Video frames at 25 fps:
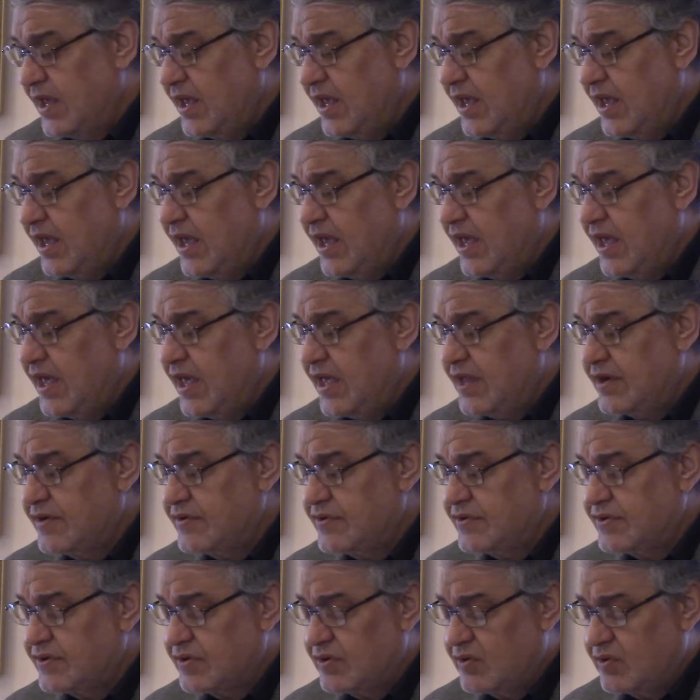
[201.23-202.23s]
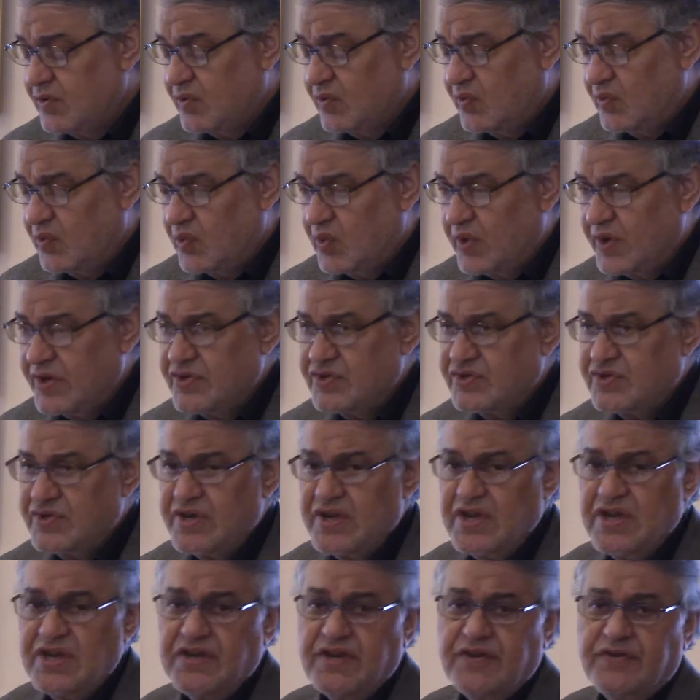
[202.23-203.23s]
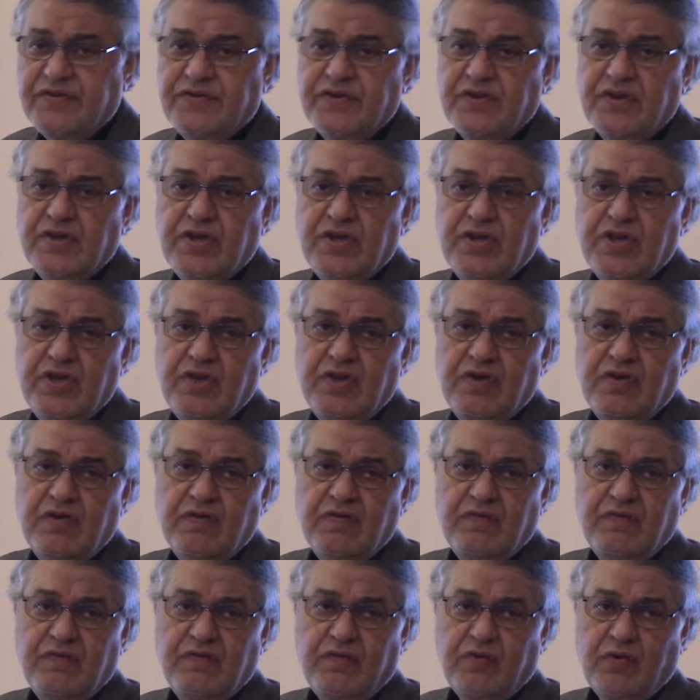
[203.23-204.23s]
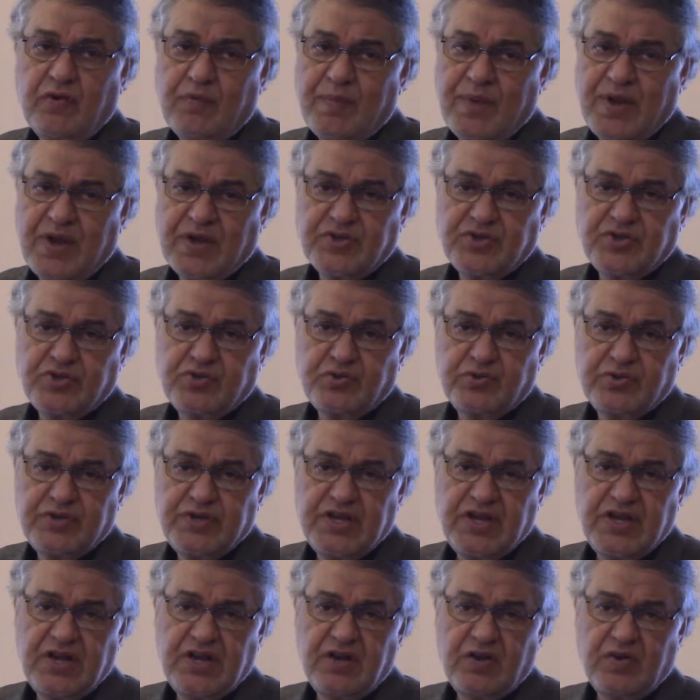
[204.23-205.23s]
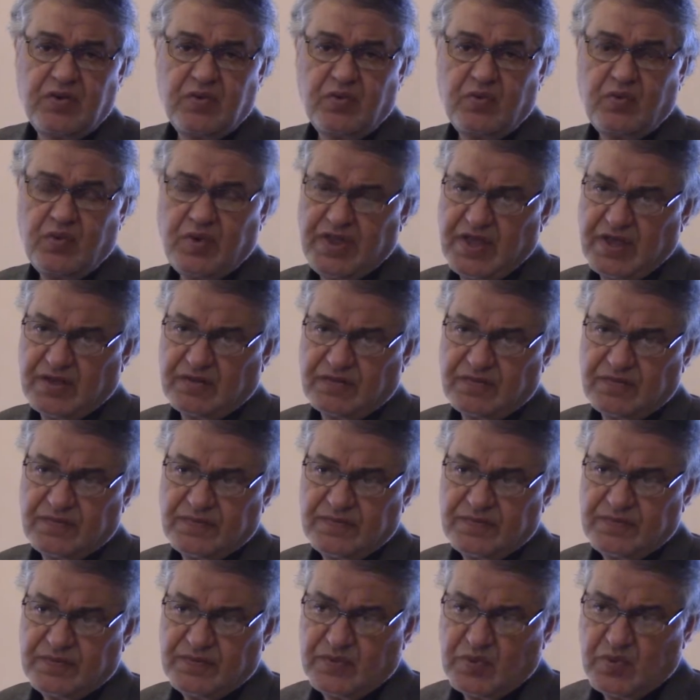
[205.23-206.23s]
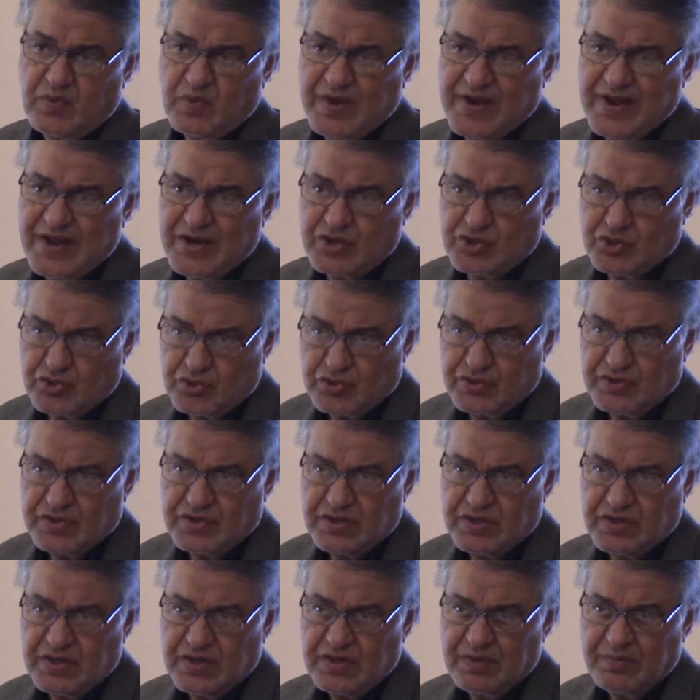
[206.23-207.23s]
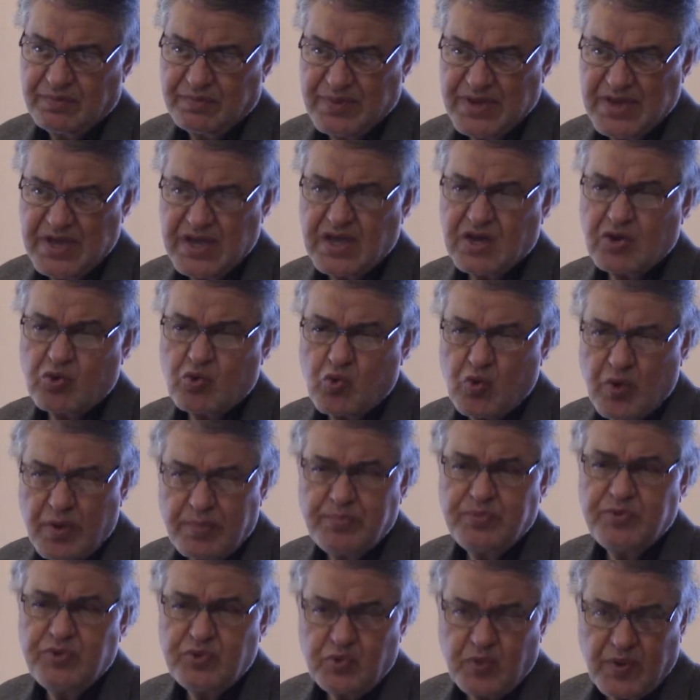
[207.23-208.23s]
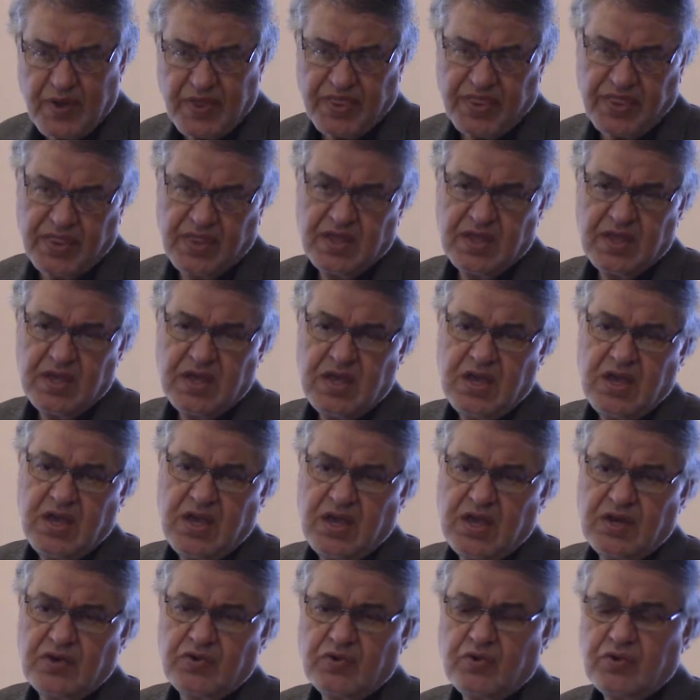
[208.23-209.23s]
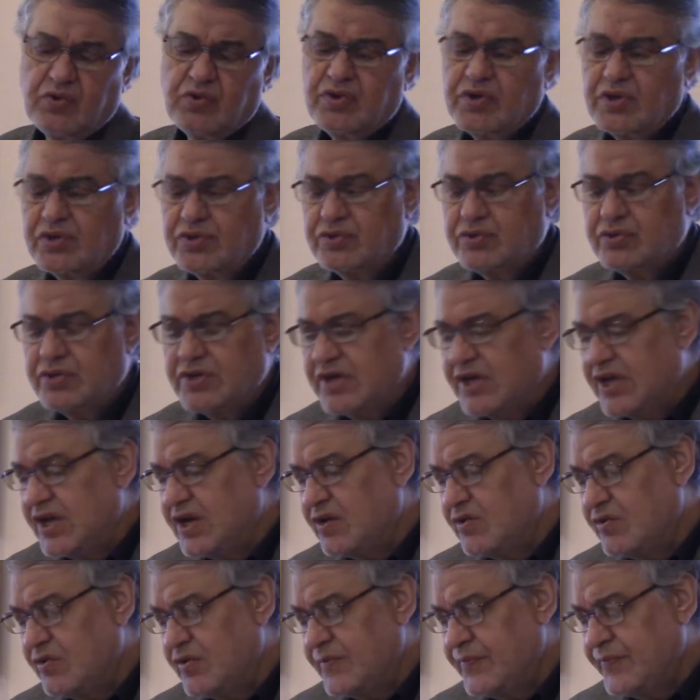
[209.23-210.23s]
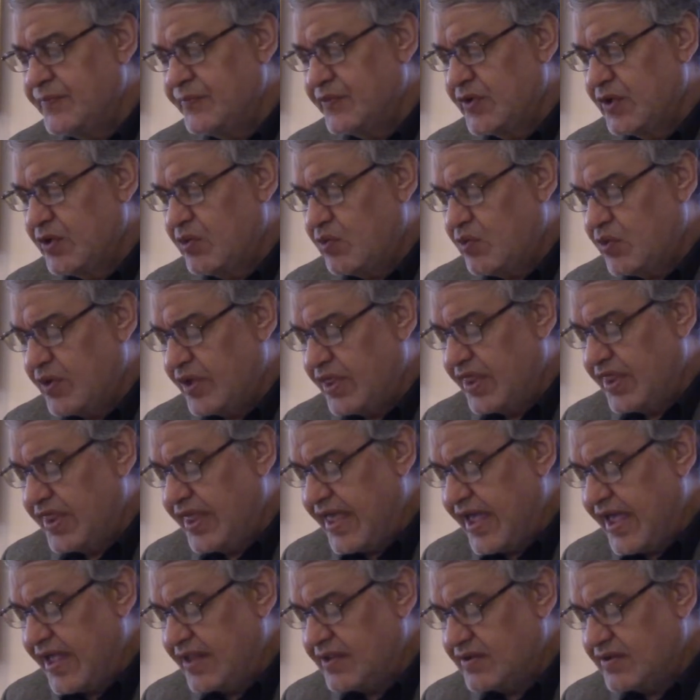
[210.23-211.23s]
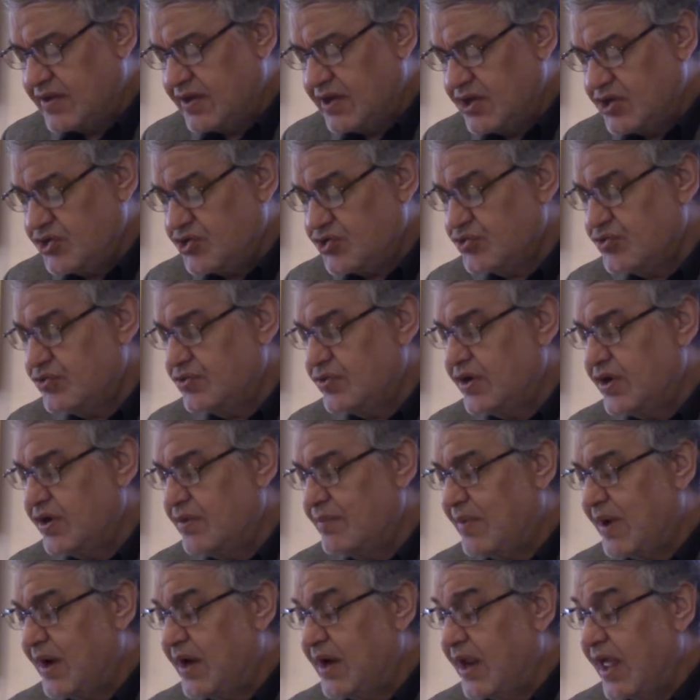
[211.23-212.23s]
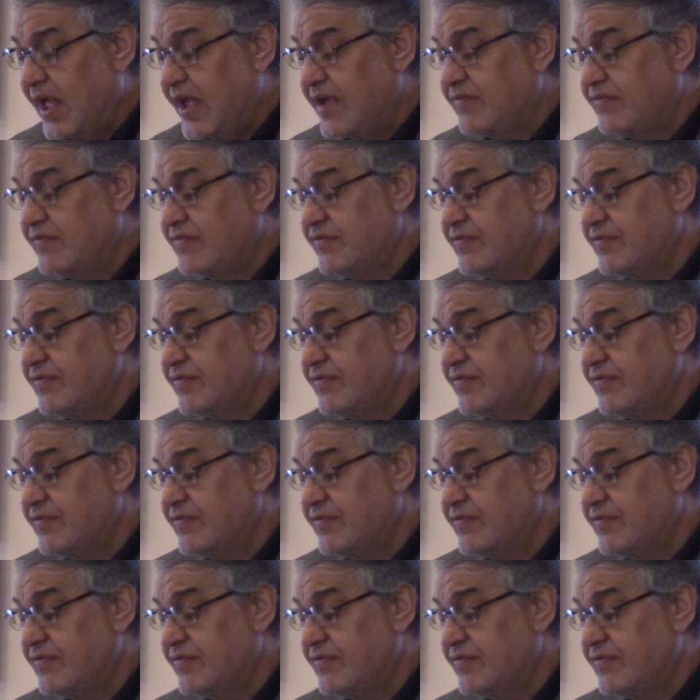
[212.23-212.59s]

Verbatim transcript: and what is needed from us to deal with it, what I should be equipped with in order to deal with that issue in my life,